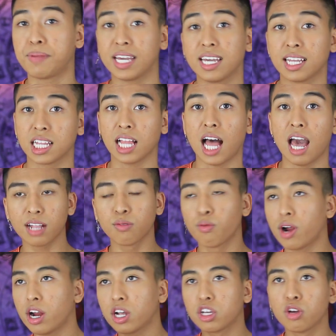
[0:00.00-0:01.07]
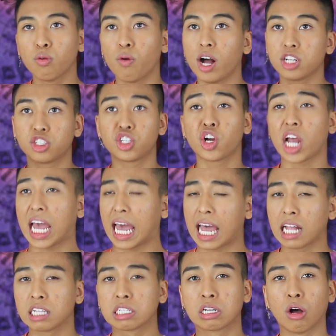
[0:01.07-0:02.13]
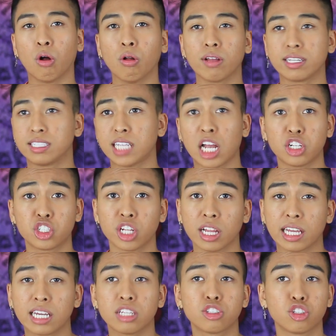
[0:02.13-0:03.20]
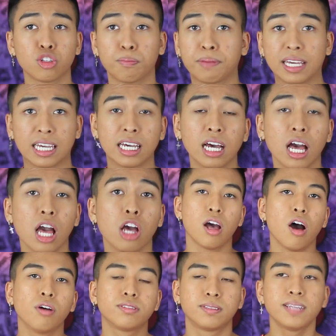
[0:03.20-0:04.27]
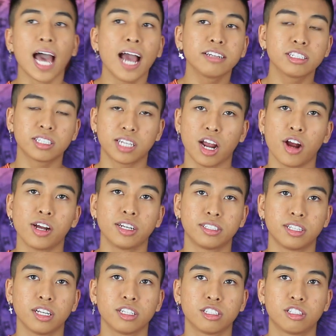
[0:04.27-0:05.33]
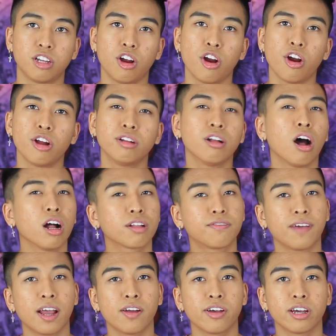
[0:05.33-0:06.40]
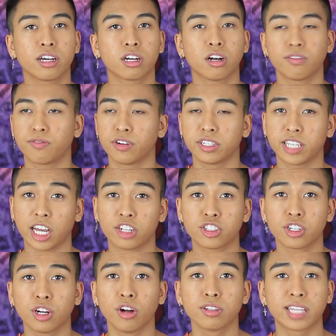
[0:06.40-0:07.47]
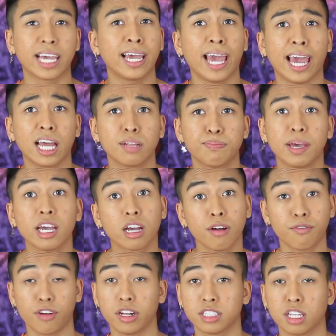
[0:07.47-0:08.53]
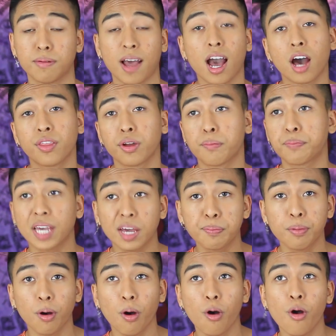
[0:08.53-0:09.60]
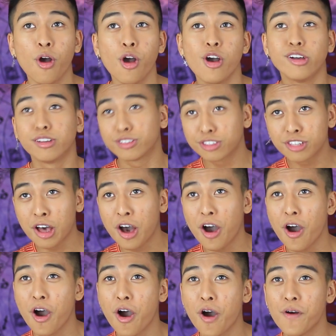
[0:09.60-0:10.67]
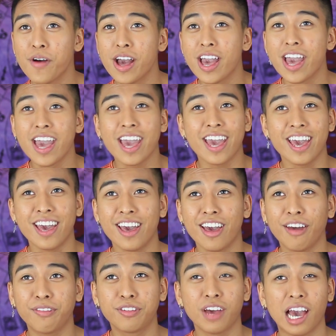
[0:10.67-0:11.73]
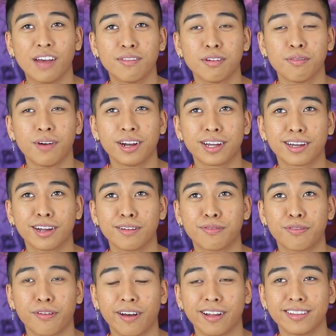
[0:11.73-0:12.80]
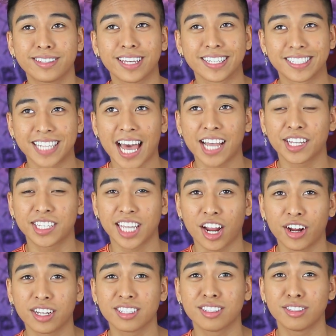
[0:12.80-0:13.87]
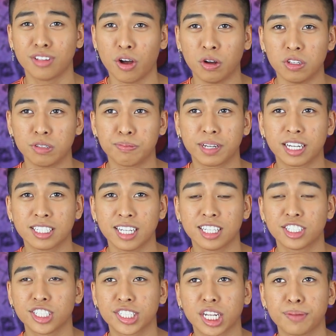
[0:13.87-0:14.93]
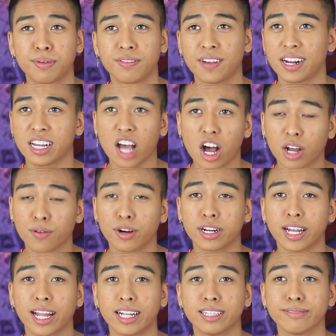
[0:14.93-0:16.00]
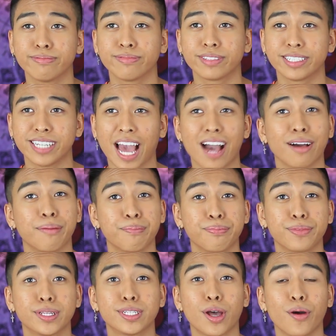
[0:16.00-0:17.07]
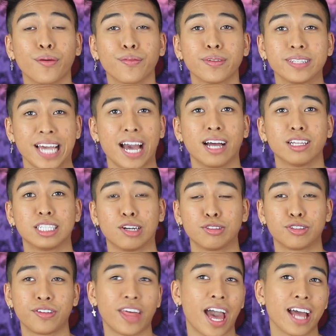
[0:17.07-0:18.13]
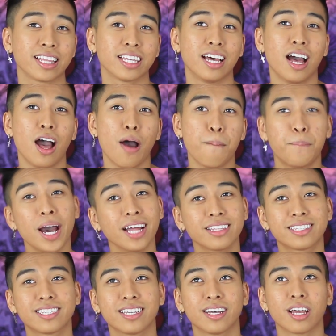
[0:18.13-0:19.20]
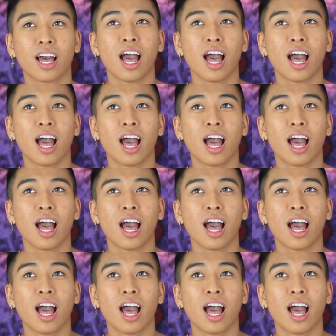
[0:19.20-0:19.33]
be in line, where you want your end goal essentially to be. So Sagittariuses, they're not very confrontational. They hate being confronted by other people. So if you ever want to confront a Sagittarius, don't, because it's just going to be very awkward, and yeah. So yeah, don't do that. But